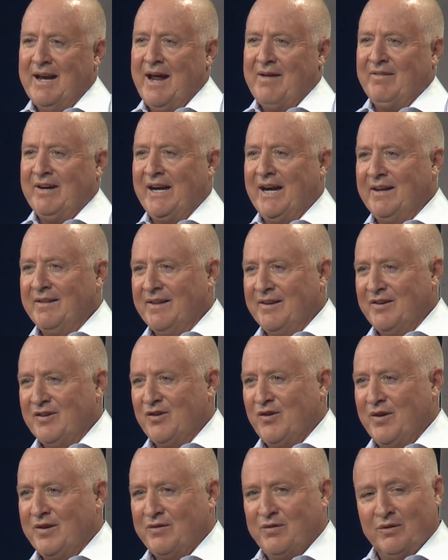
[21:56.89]
navigate these
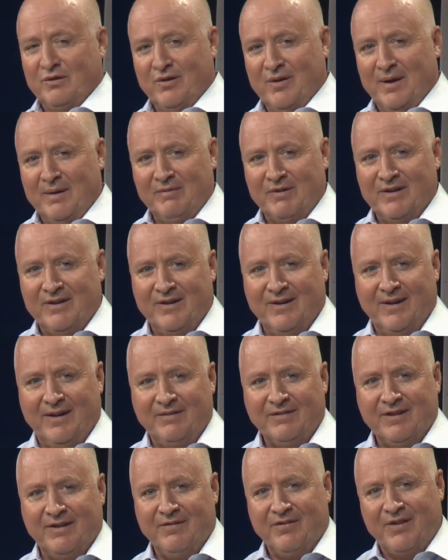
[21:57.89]
stressful times in your
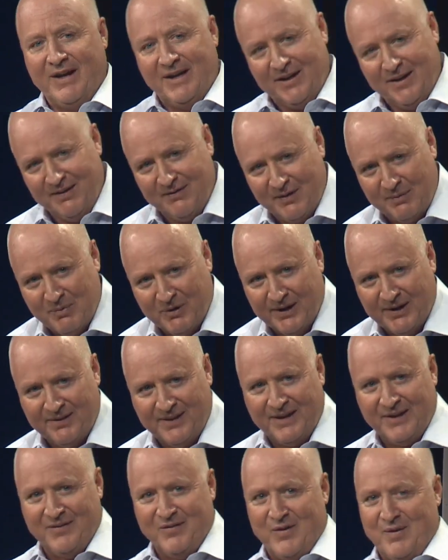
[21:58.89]
life. So thank you, everybody.
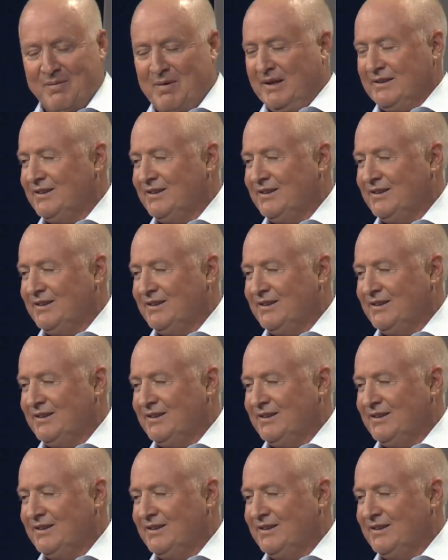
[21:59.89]
Thank you very